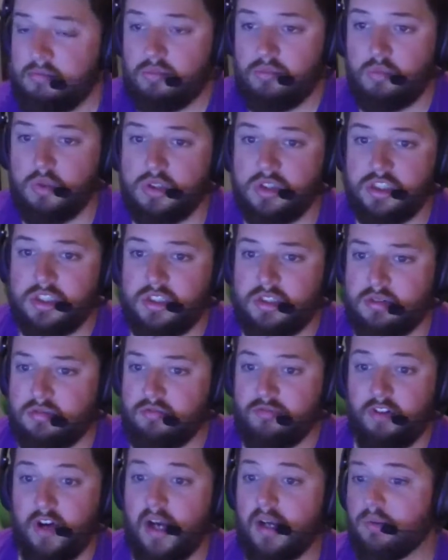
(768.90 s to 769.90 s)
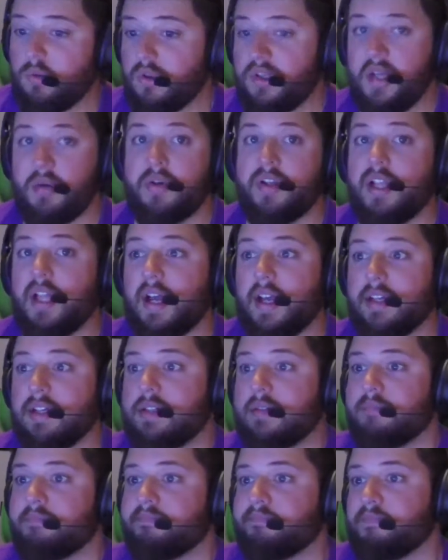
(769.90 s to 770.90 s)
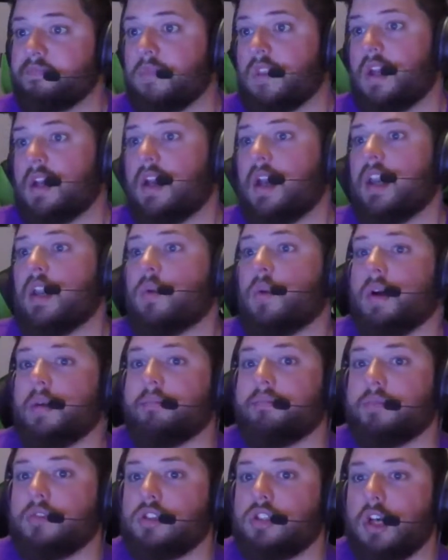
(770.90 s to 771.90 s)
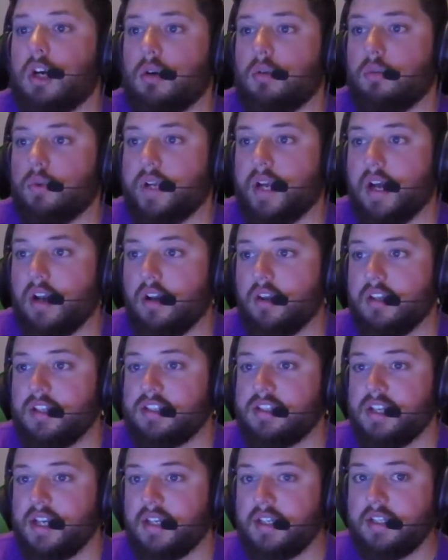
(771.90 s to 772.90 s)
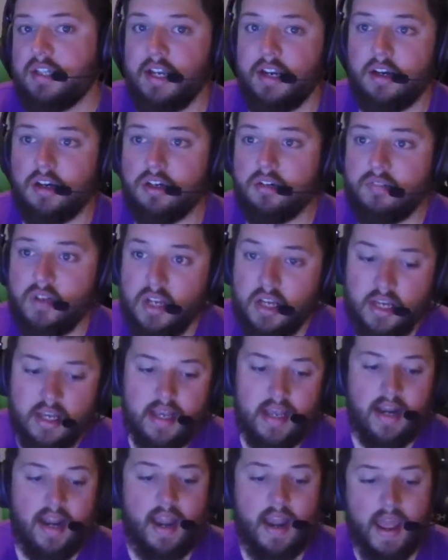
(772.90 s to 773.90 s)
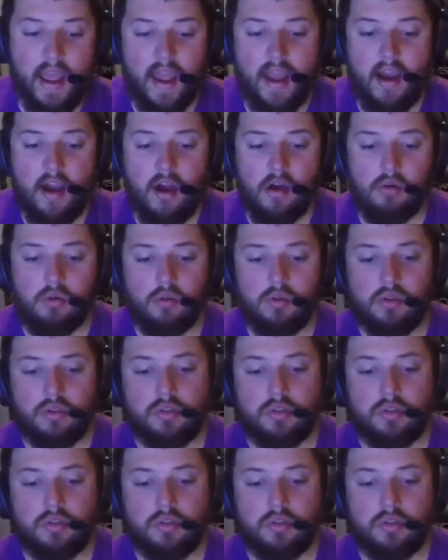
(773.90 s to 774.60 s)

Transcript: we'll just find one that we like. Anyway, so we got all this taken care of. Now